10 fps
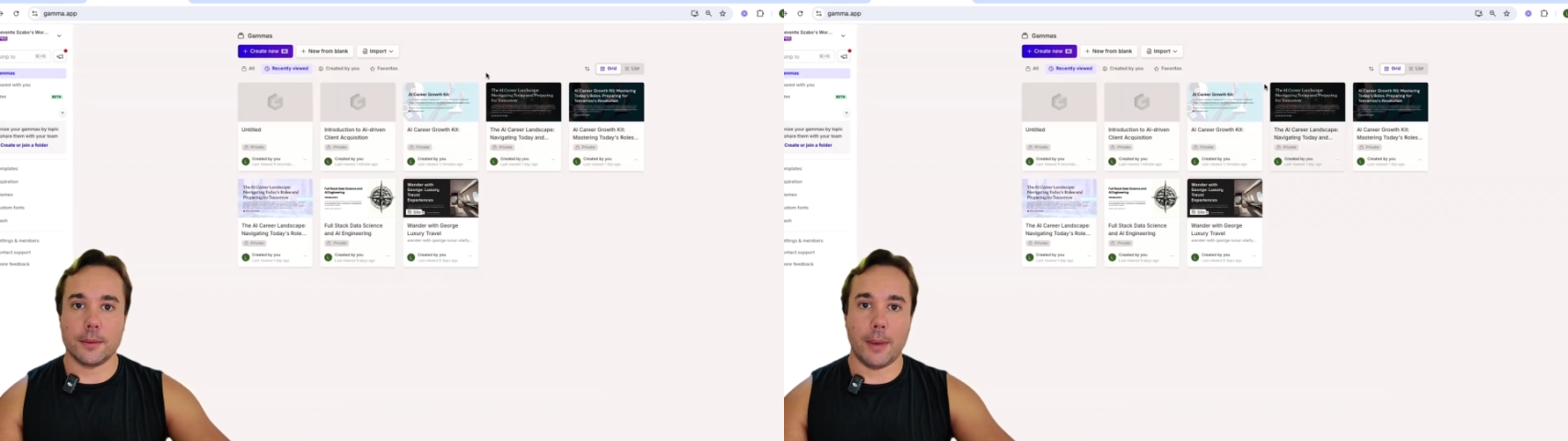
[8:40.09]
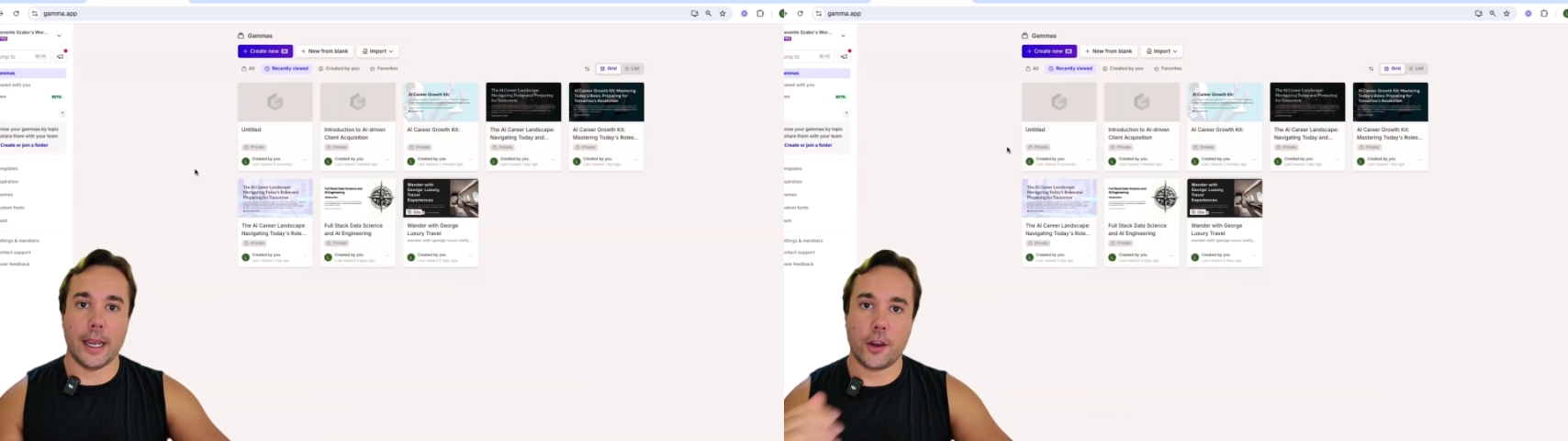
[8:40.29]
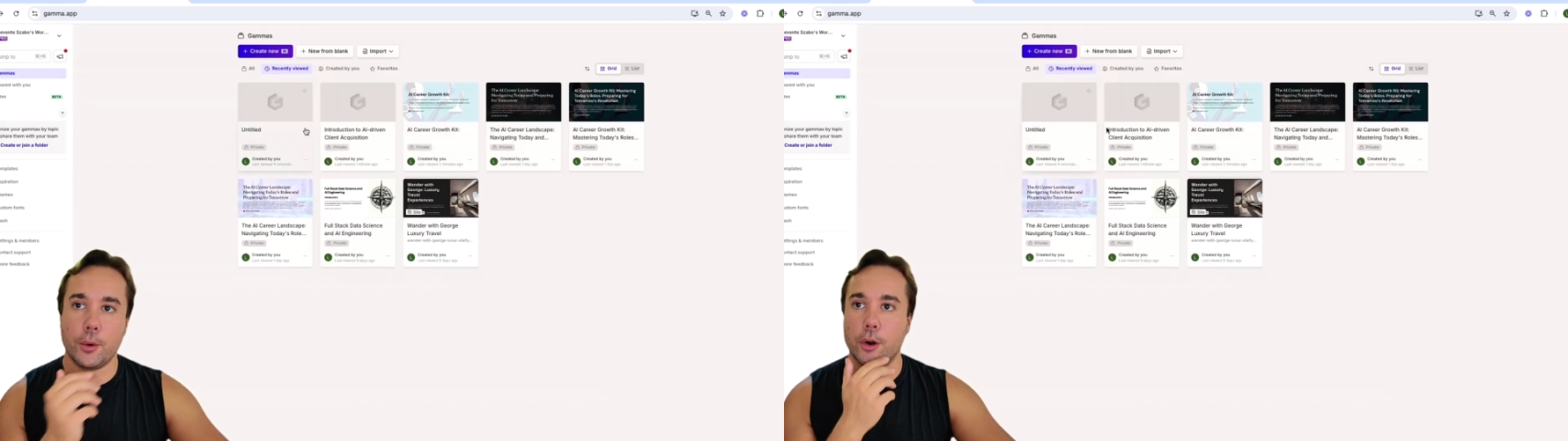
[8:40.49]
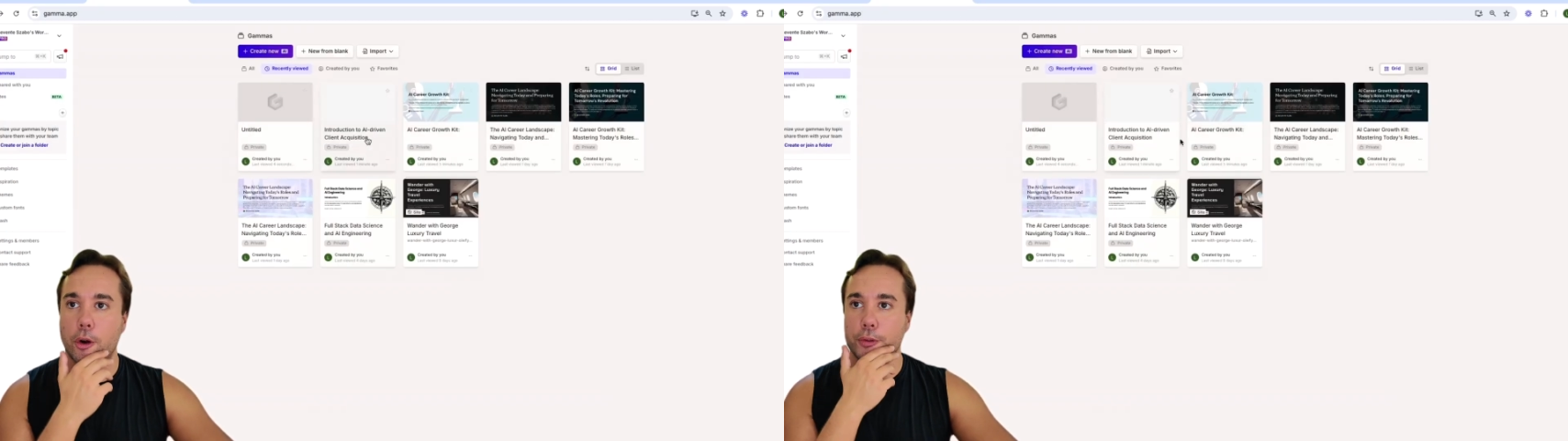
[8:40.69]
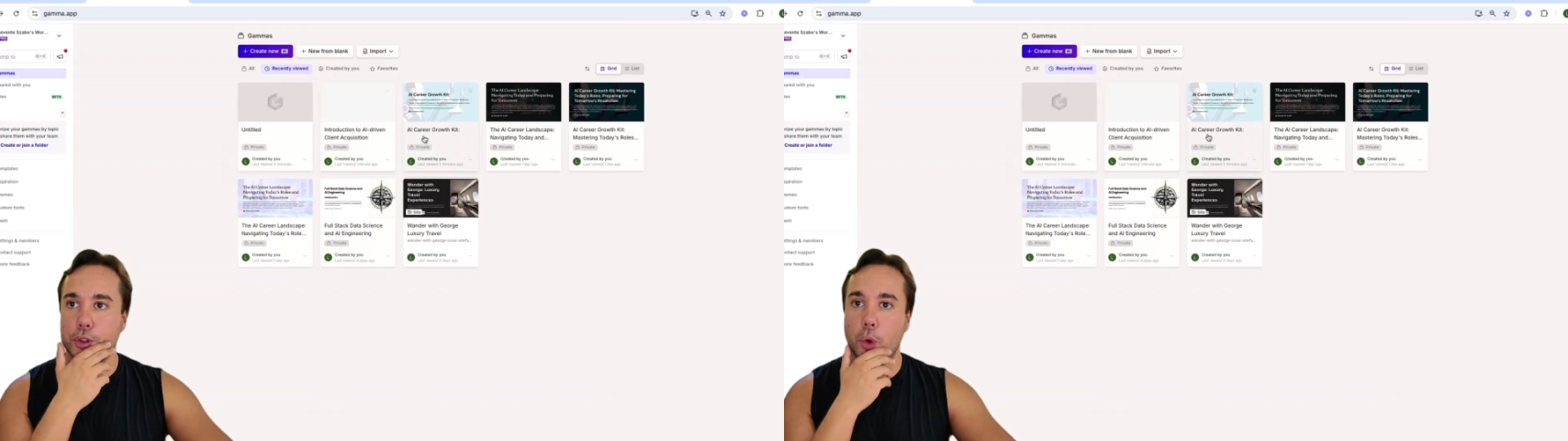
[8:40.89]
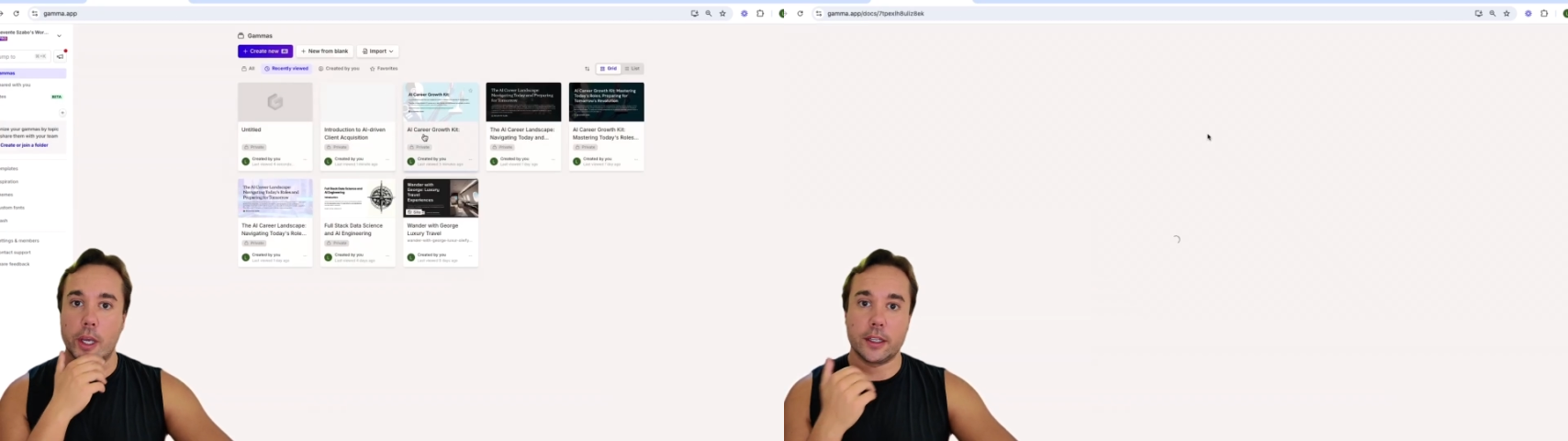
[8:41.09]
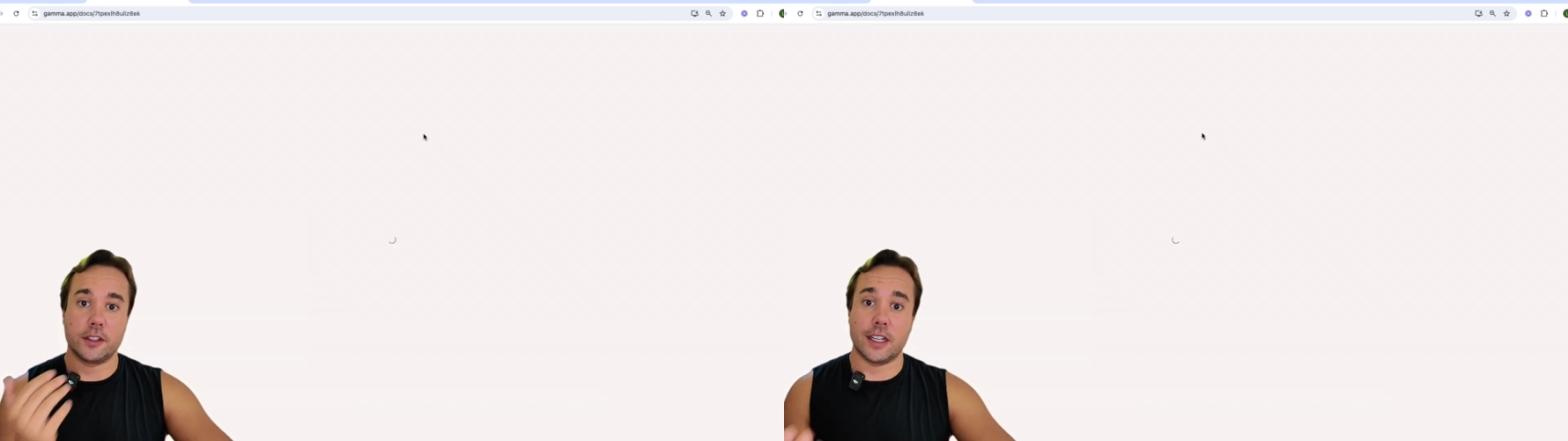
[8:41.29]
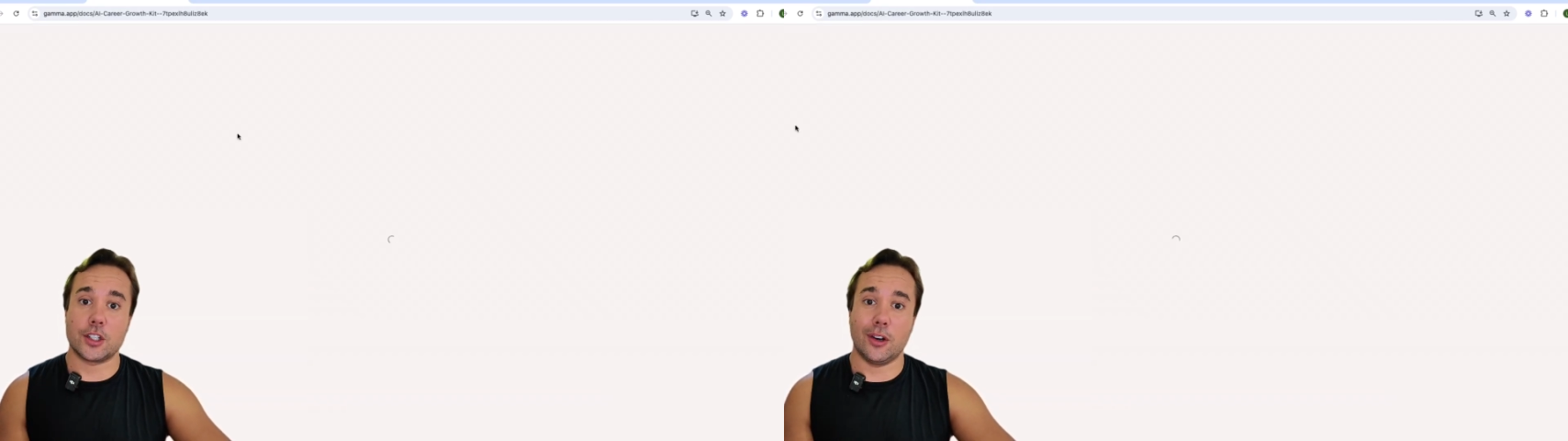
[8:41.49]
to my career growth toolkit
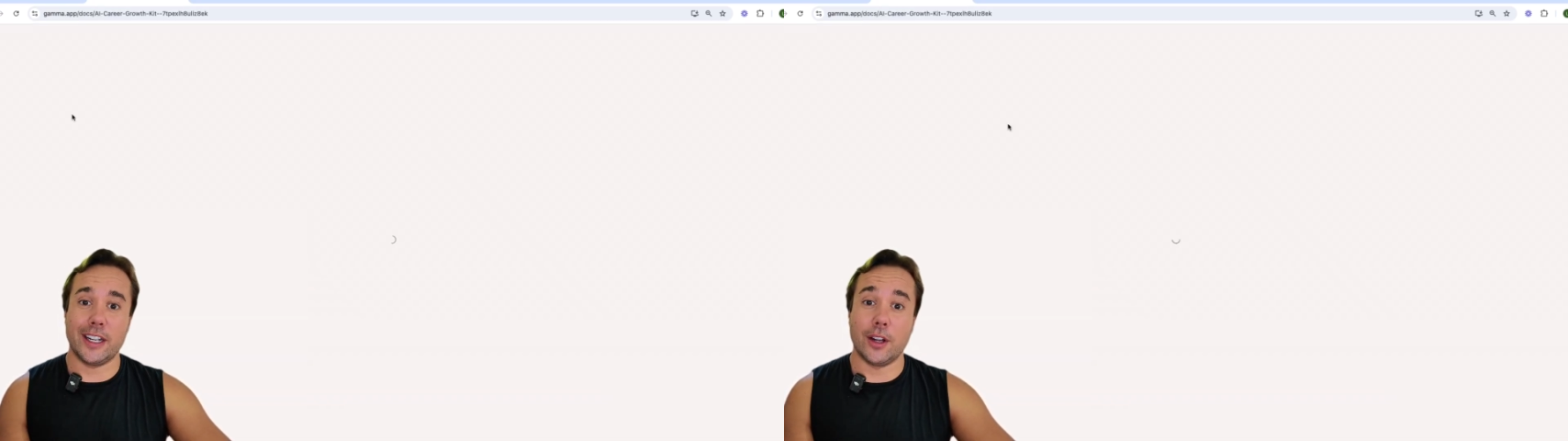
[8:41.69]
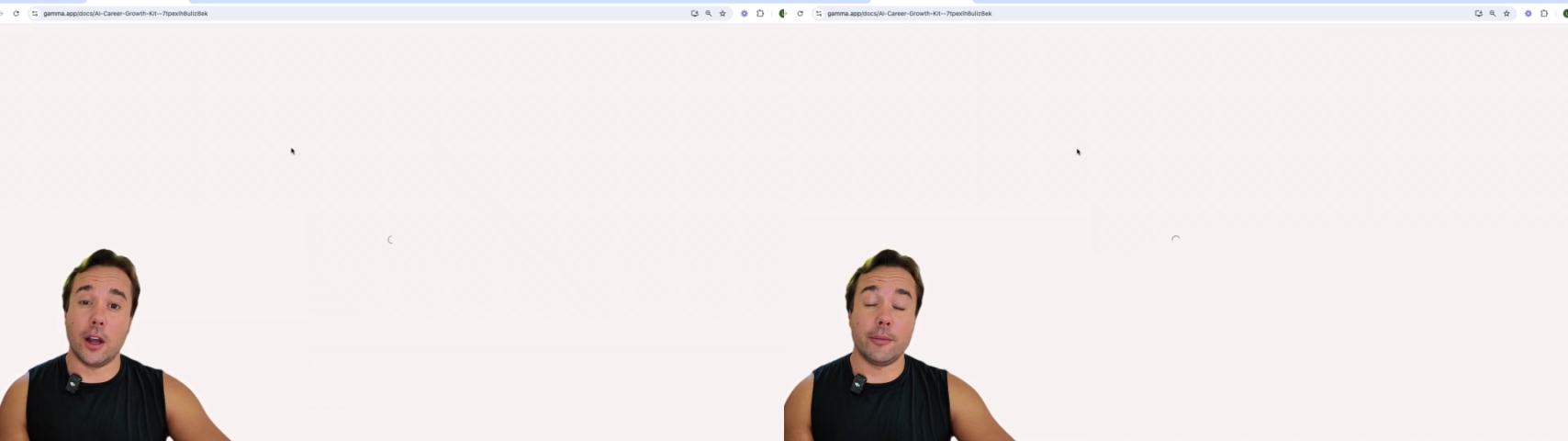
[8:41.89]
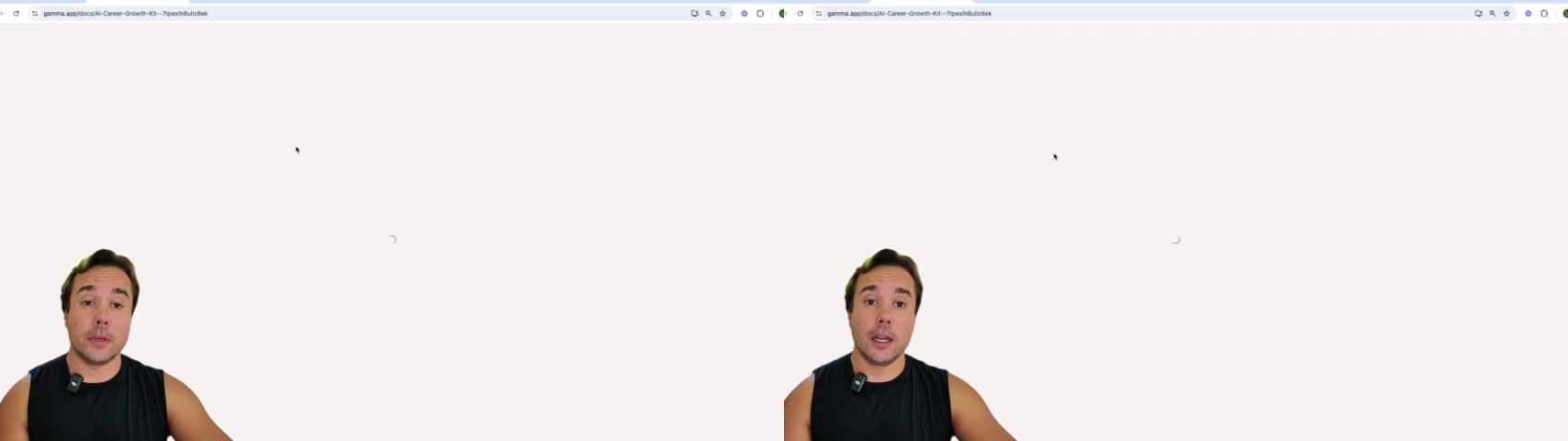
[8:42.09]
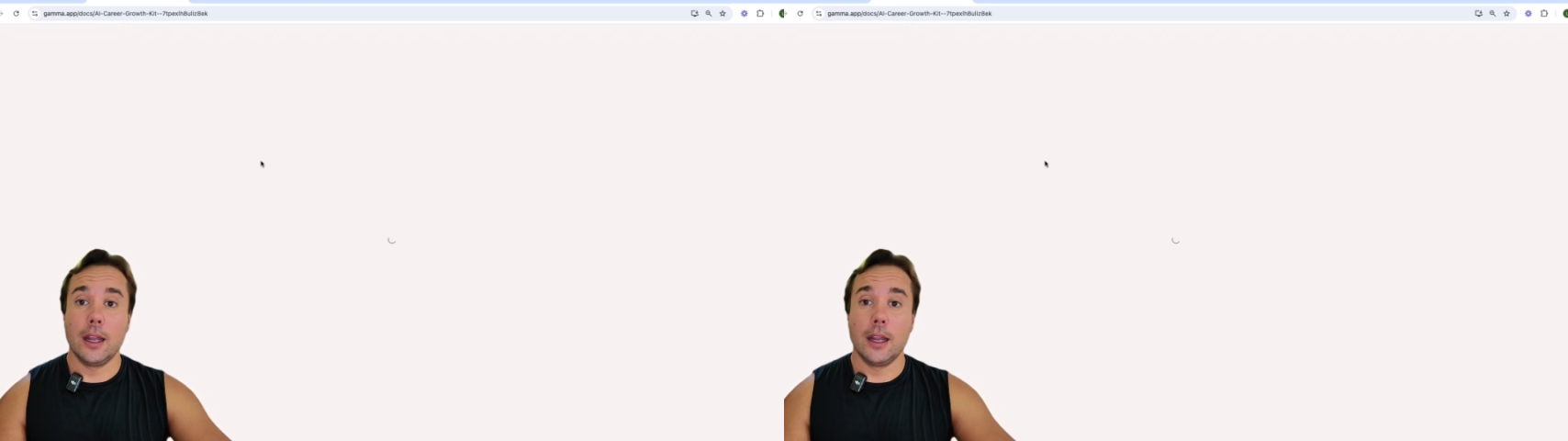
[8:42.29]
because that's already done.